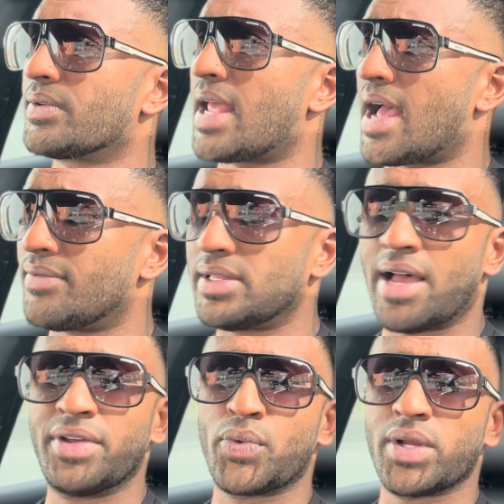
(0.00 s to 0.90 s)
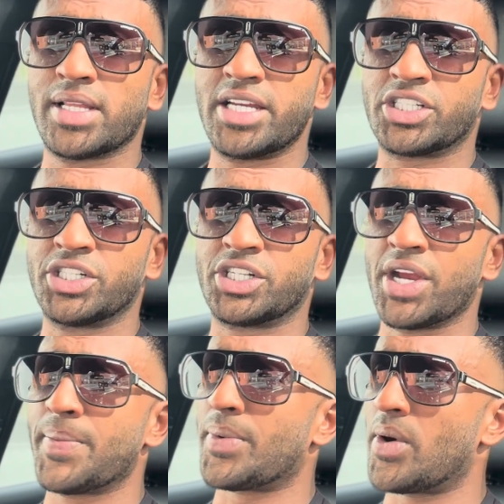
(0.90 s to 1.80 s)
have a loving
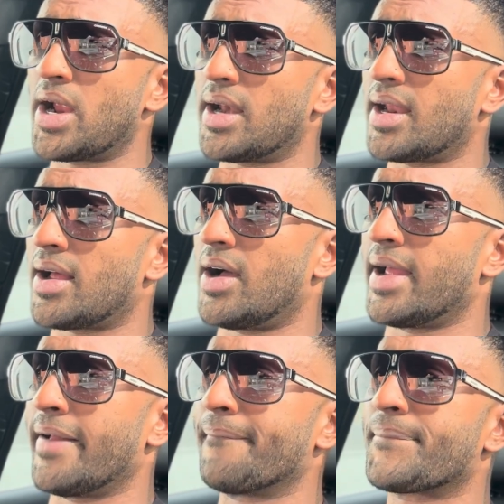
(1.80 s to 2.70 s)
relationship, right? I